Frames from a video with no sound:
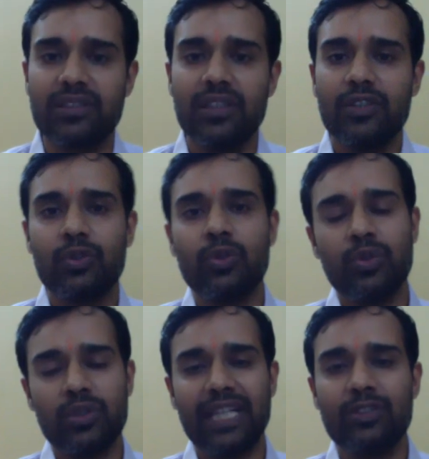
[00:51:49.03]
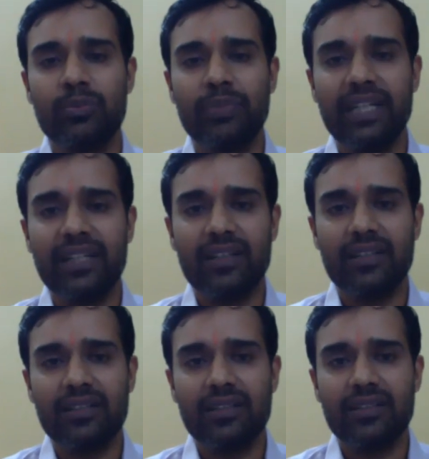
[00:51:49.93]
So can you pay
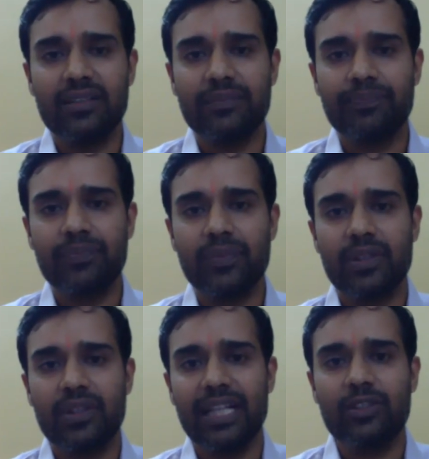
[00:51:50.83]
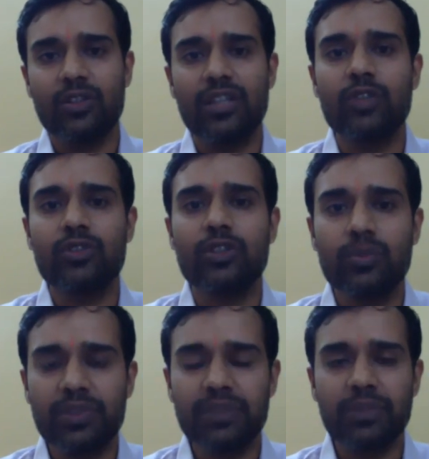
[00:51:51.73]
1,000
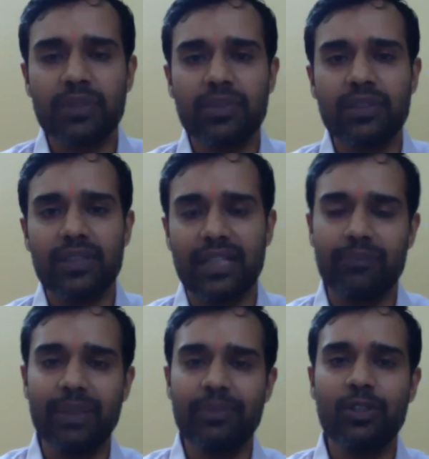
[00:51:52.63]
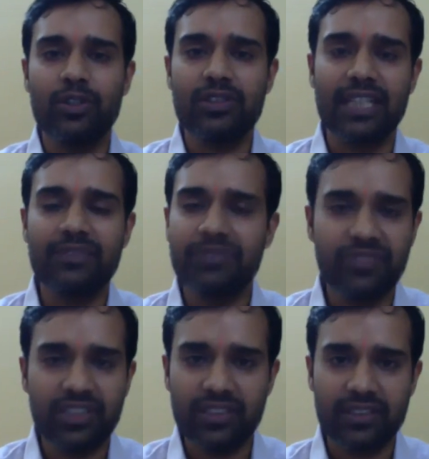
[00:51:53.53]
rupees per month? Maybe you are charging
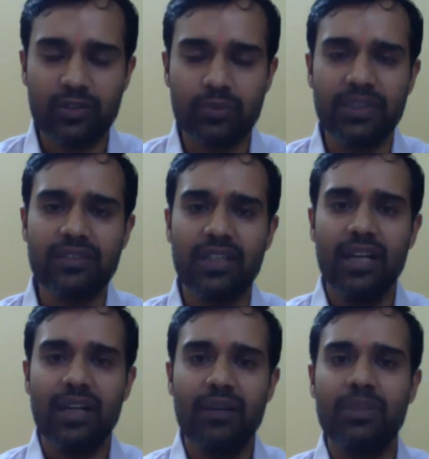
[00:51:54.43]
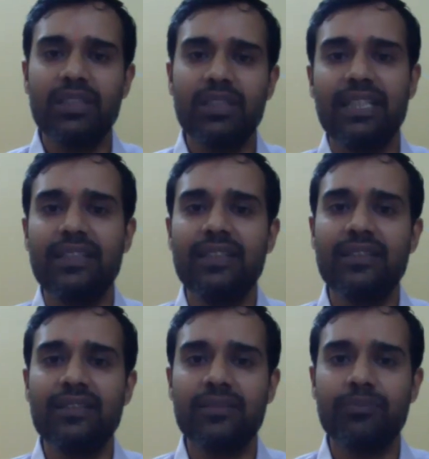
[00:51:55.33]
1,500 rupees, but
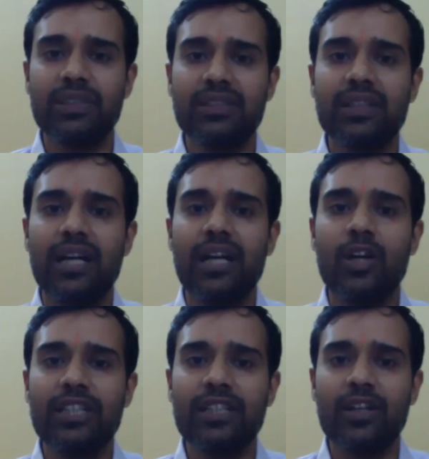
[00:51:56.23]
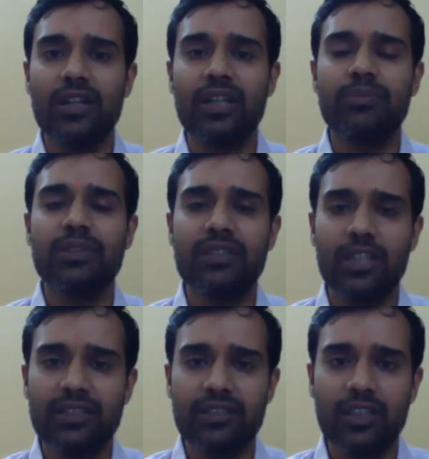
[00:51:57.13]
his budget allowing, or her budget
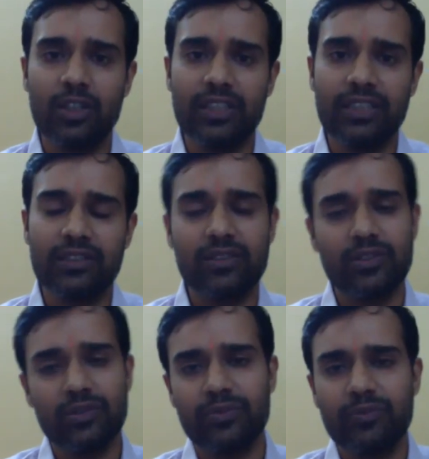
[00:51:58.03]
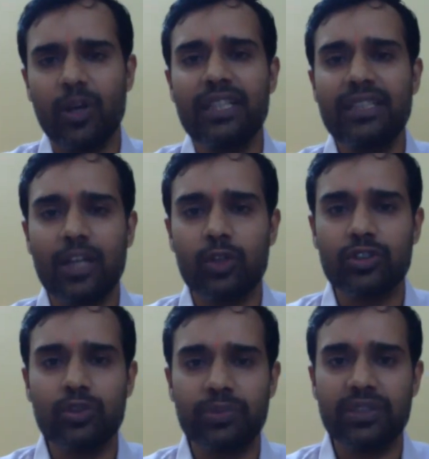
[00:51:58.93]
is allowing only
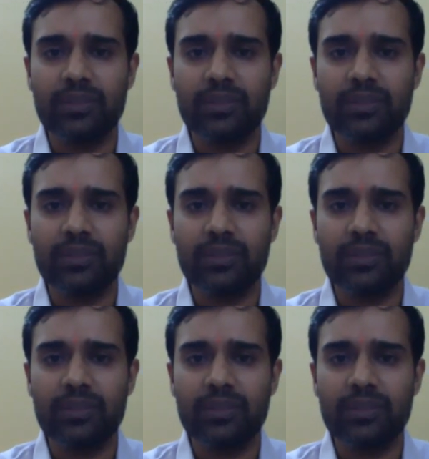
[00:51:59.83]
1,000 rupees a